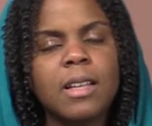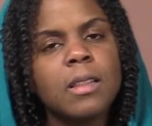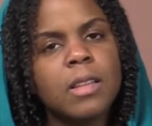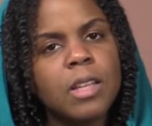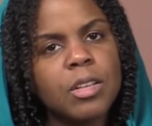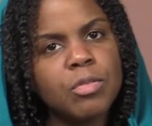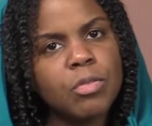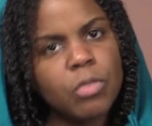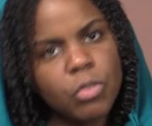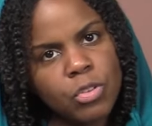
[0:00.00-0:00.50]

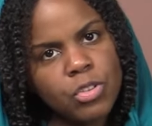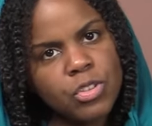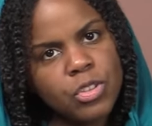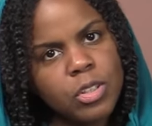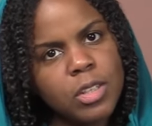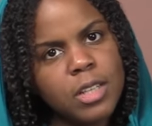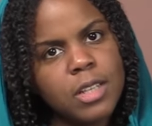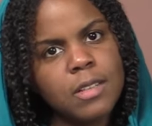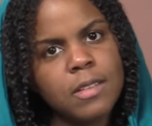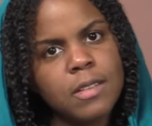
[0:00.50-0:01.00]
they
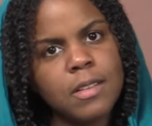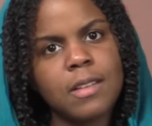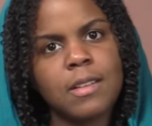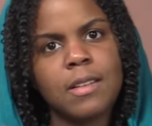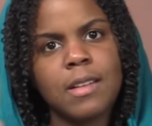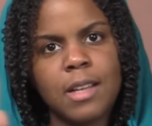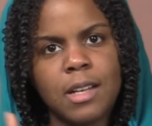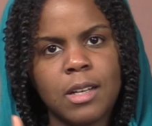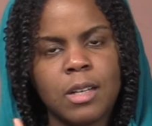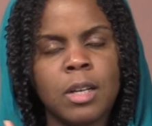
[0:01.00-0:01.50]
fusionate
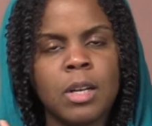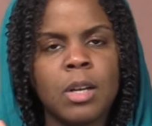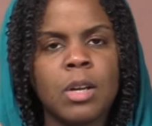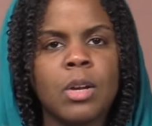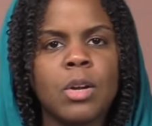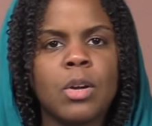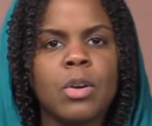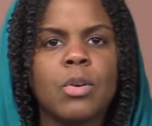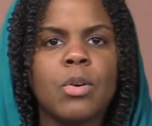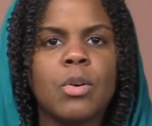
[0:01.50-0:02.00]
and then
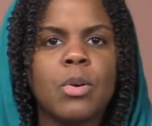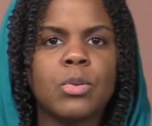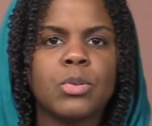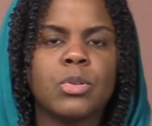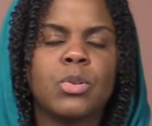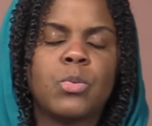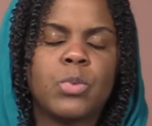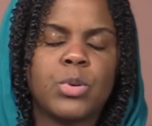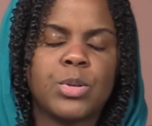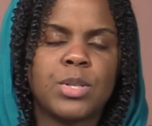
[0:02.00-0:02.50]
go
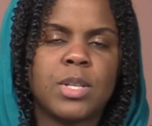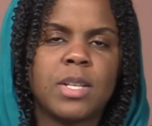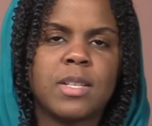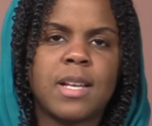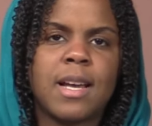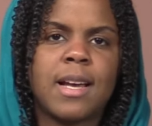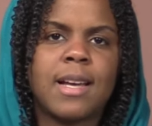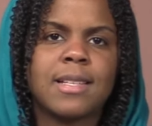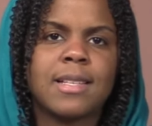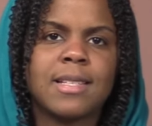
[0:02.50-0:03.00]
towards the
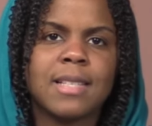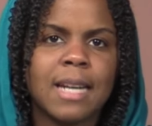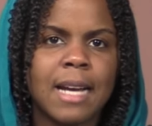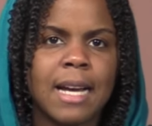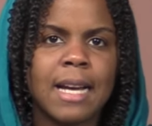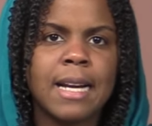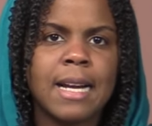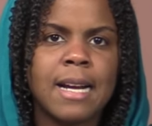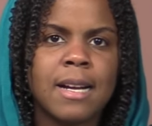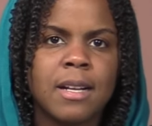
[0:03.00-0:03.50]

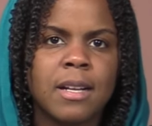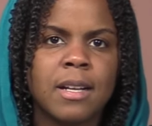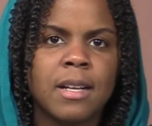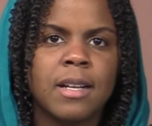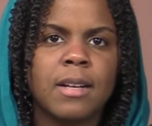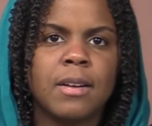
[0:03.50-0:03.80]
Sahasrara